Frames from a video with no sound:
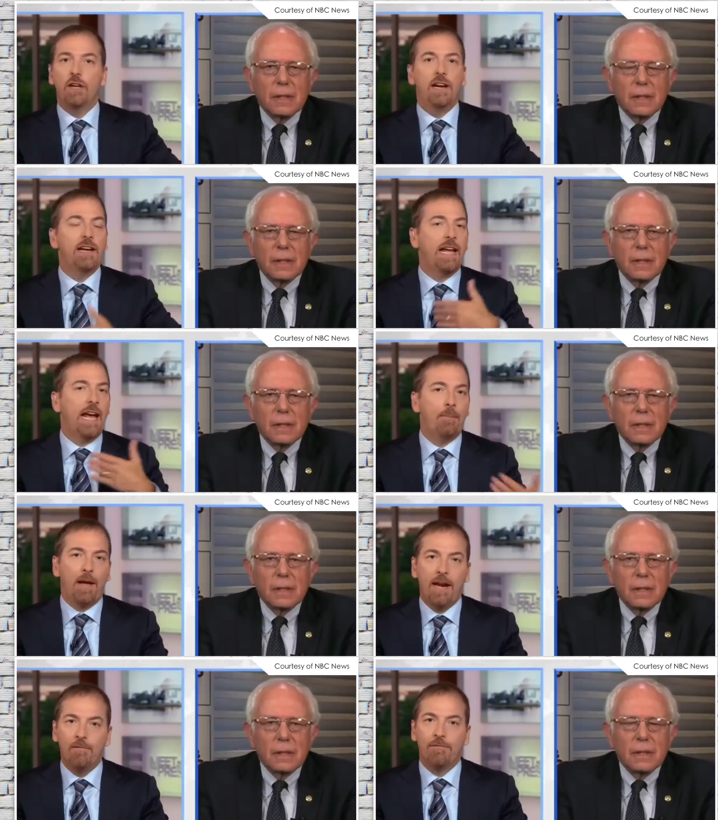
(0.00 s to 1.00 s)
Speaker 1: You didn't
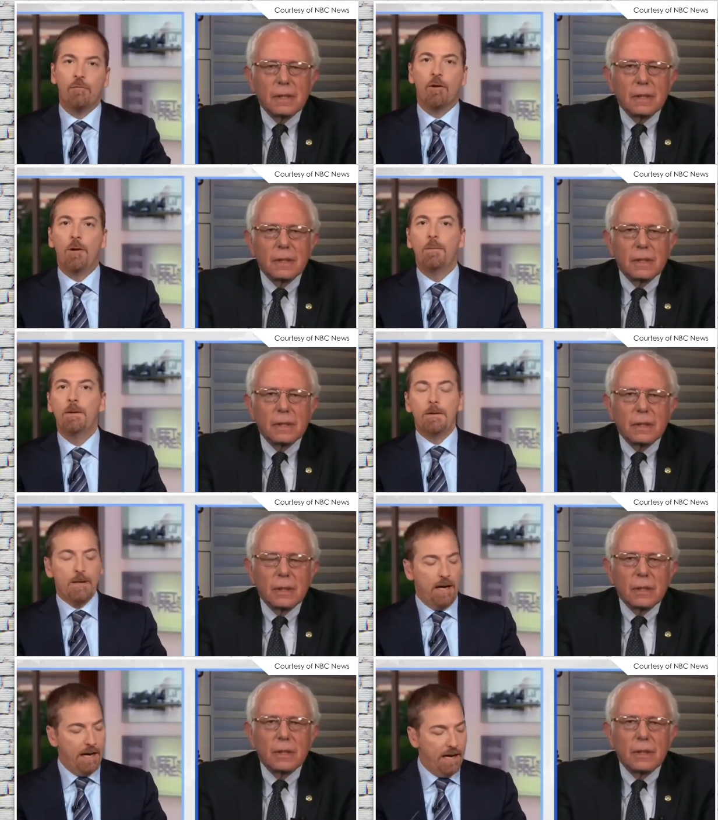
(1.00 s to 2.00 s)
campaign for him.
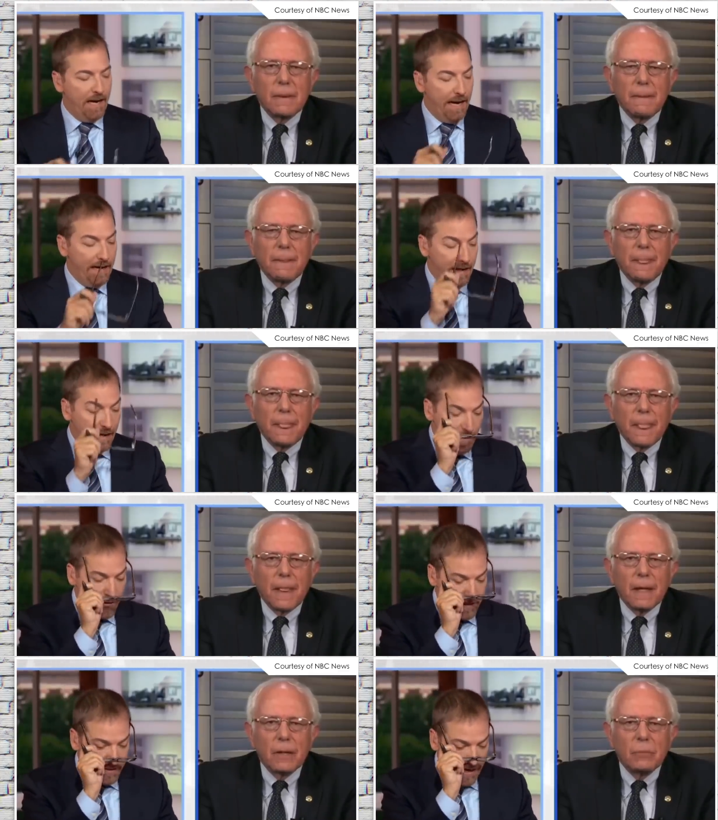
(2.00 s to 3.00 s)
Uh, and he
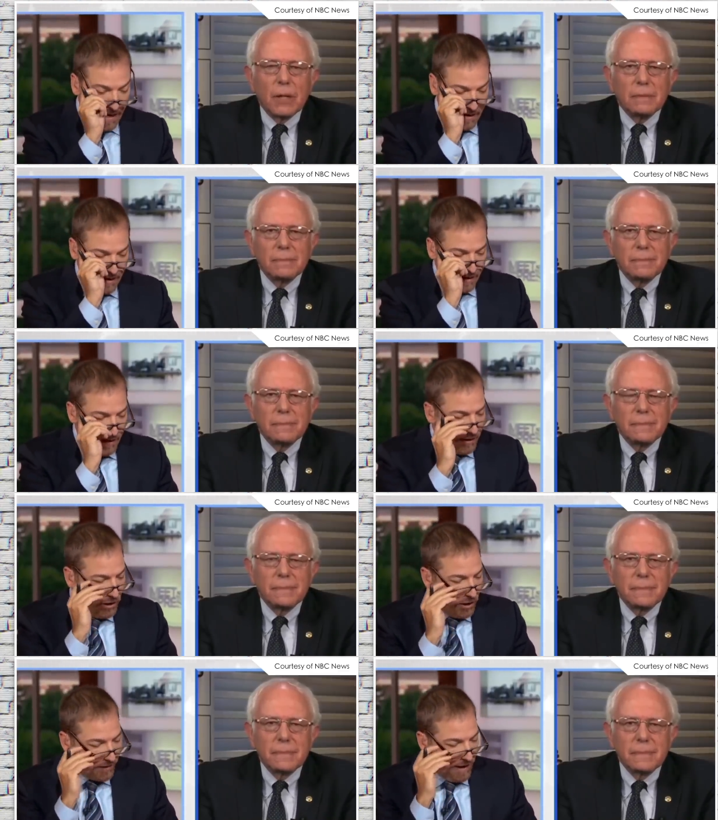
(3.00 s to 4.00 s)
even said,
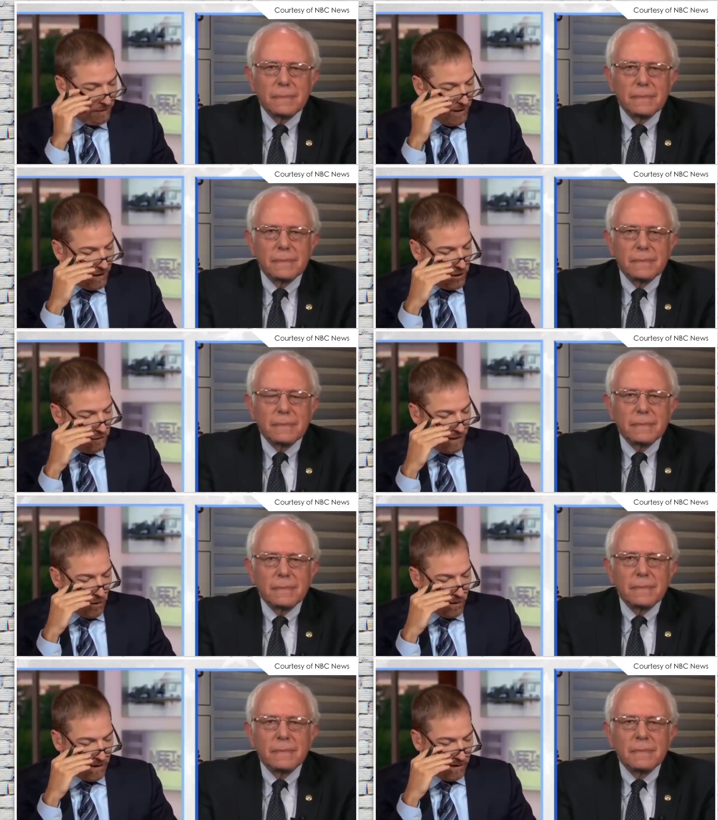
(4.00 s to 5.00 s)
look, that feeling you
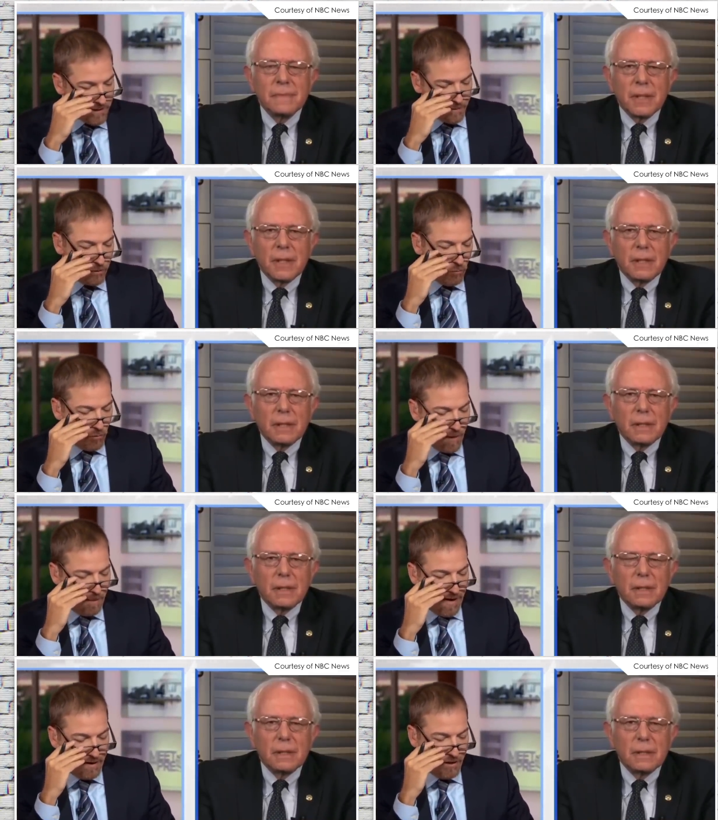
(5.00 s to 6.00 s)
felt when Elizabeth Warren
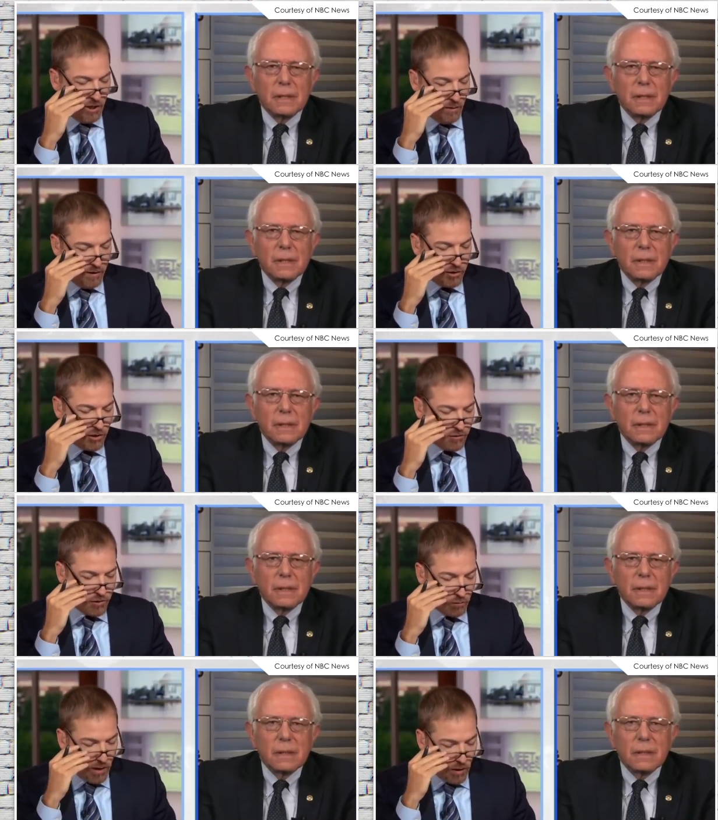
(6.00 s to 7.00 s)
abandoned you and
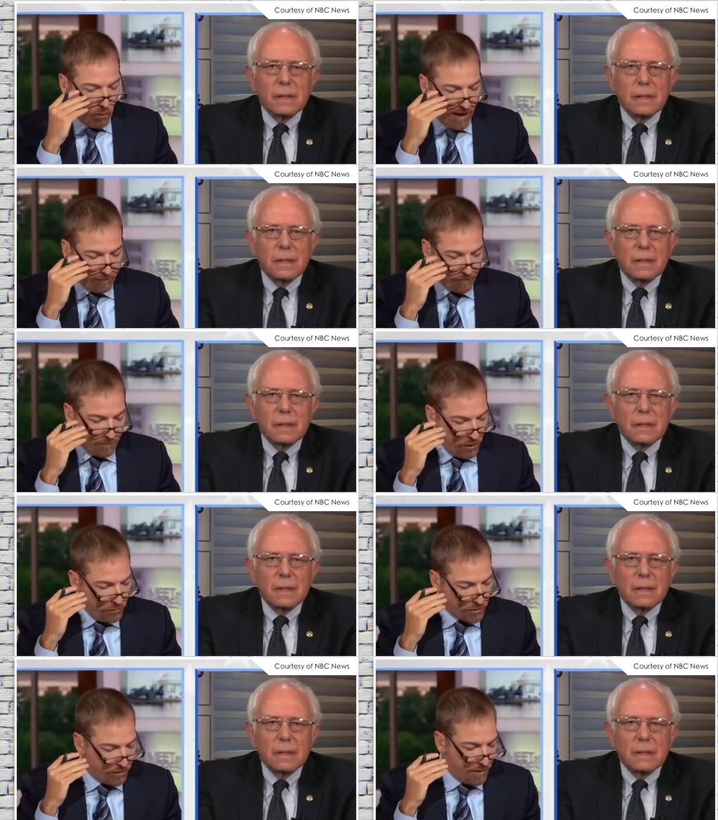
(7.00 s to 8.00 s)
chose to run away from
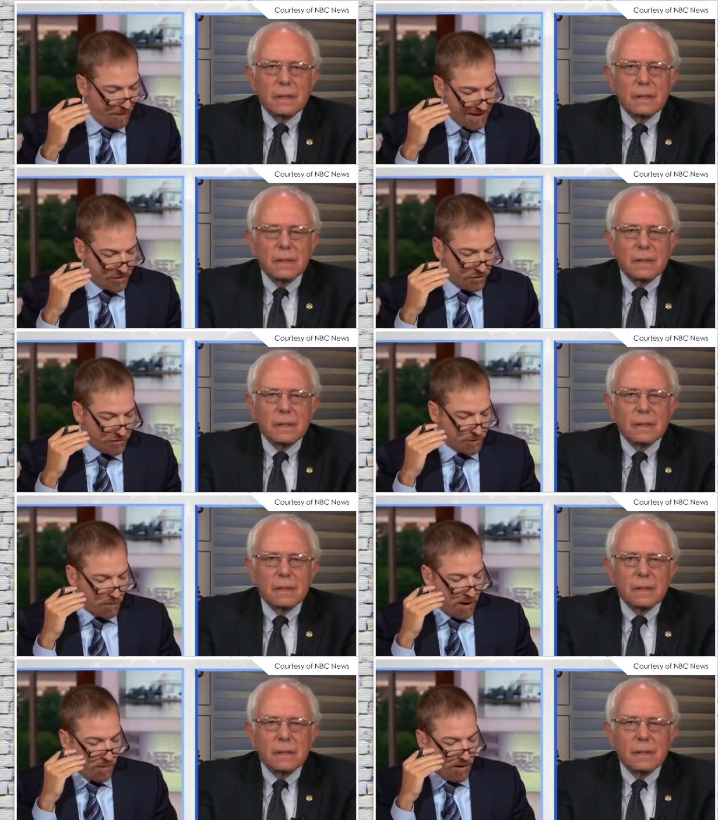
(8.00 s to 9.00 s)
you during the Massachusetts
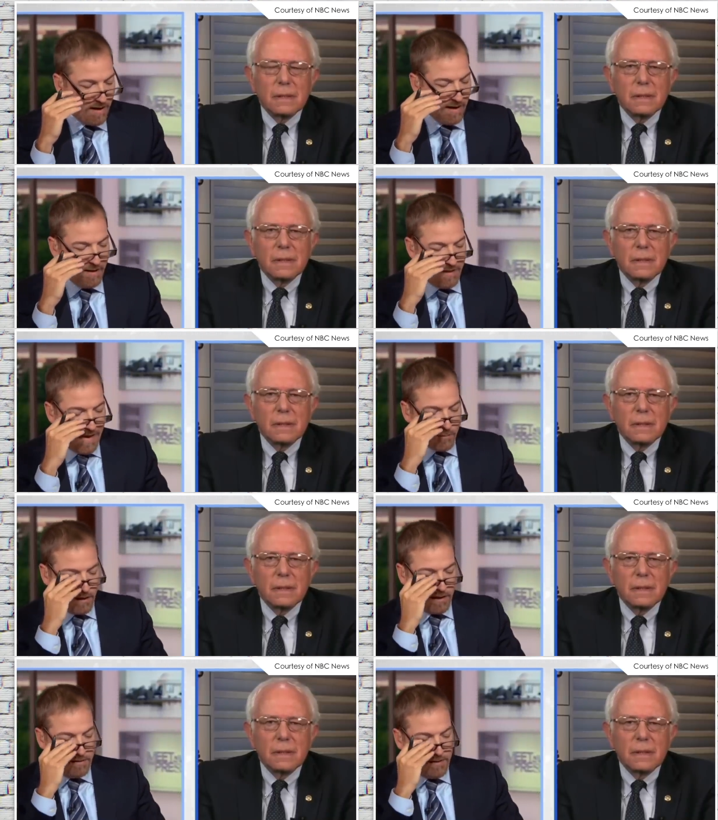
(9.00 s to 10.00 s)
primary, that's
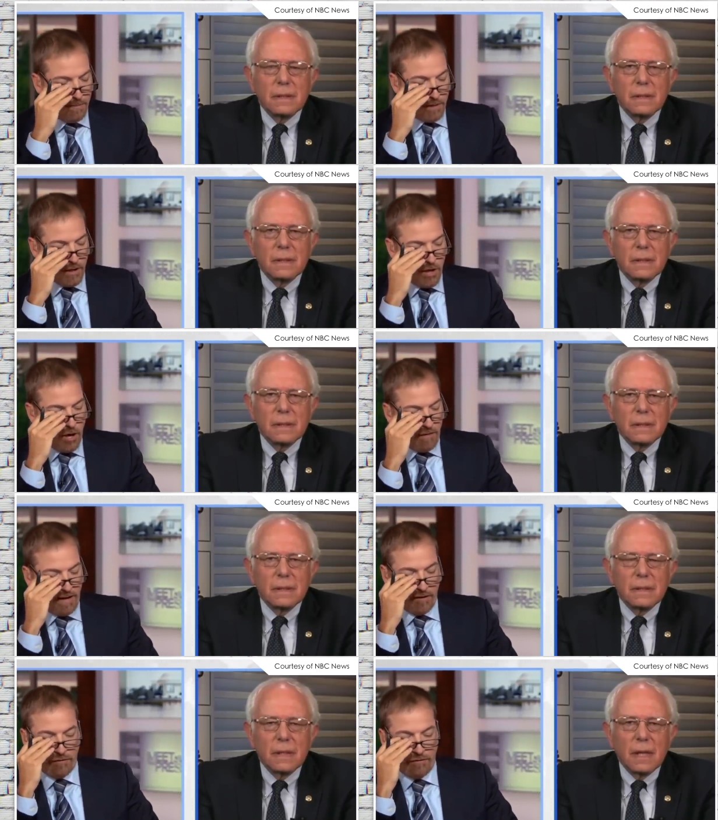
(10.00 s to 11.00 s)
what Tim
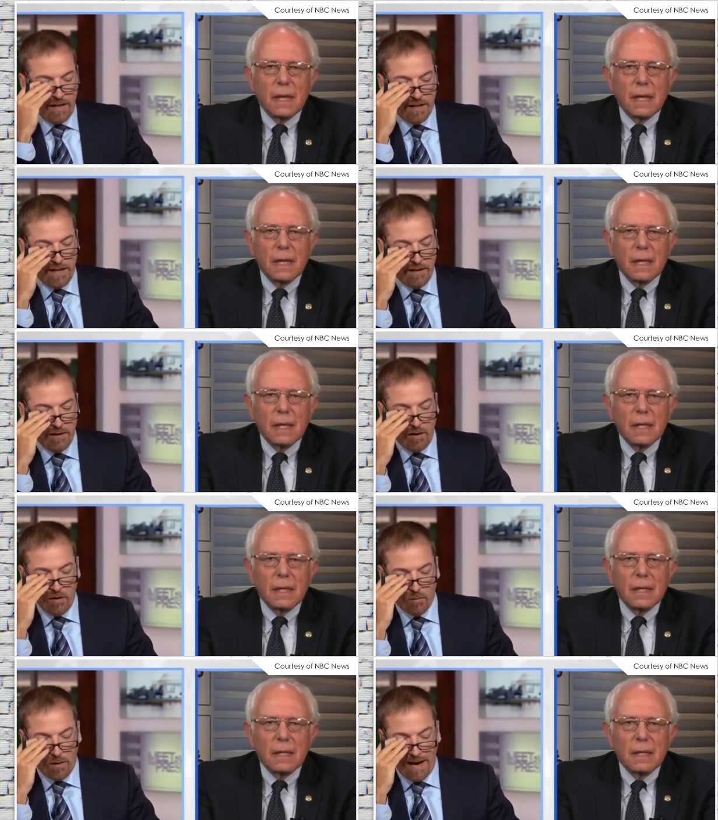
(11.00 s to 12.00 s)
Canova is feeling
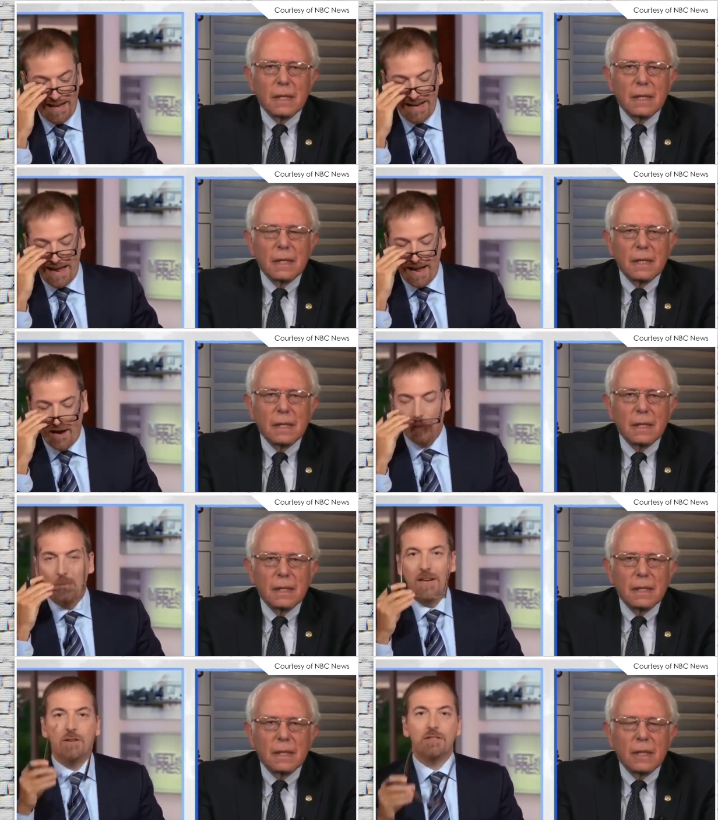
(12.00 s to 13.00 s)
right now.
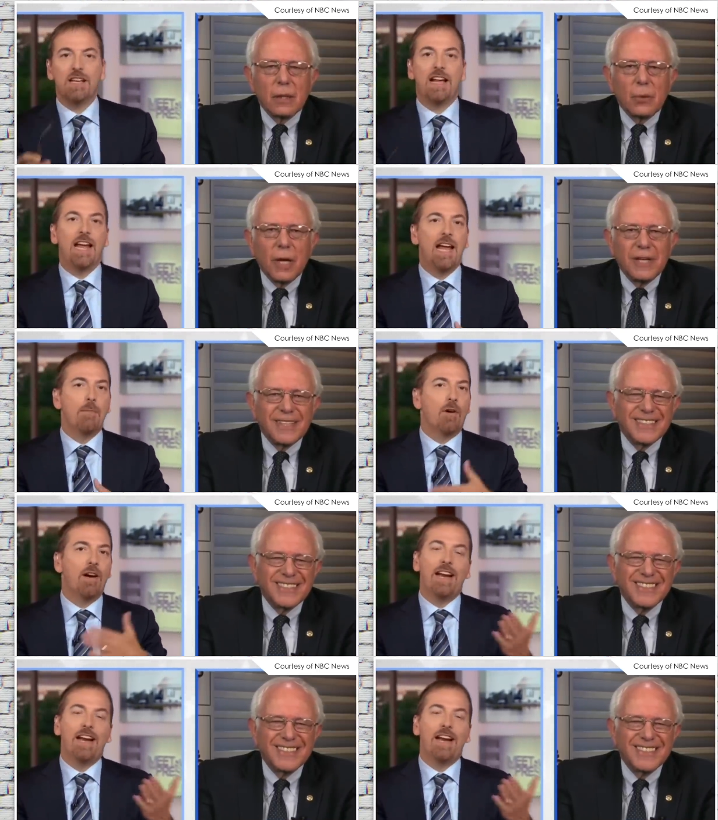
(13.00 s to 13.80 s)
What do you say to him or